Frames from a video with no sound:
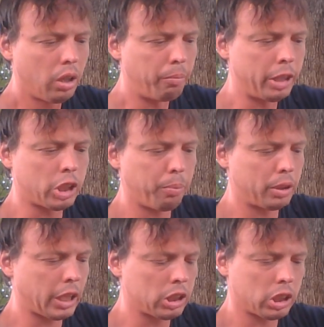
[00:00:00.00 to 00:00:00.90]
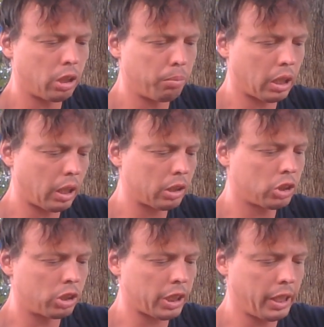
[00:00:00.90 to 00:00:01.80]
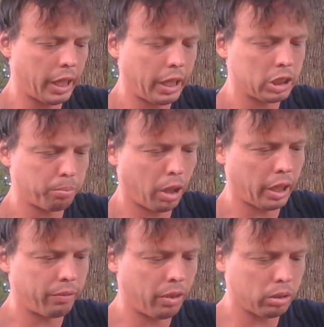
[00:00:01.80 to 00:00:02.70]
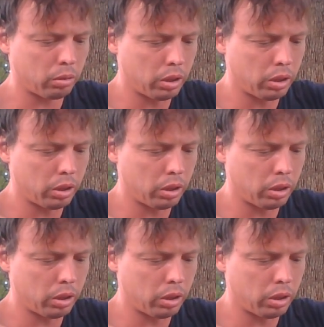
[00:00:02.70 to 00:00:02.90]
Mississippi's got some, but I shouldn't say that because it probably get fucked.